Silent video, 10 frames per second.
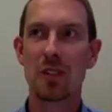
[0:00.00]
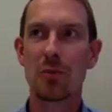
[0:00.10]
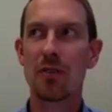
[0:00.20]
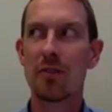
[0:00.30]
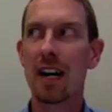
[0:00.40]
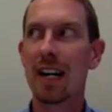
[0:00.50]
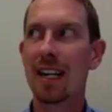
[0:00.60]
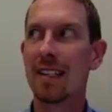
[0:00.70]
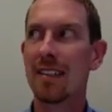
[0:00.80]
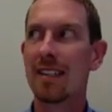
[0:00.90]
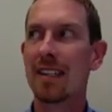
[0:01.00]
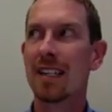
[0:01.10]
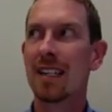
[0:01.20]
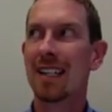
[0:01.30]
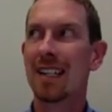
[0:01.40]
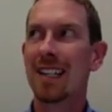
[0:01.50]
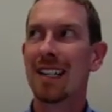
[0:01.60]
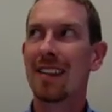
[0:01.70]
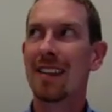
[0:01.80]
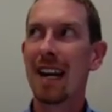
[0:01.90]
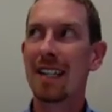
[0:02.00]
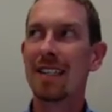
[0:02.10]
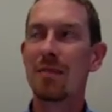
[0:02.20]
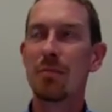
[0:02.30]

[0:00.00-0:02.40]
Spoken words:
So we find that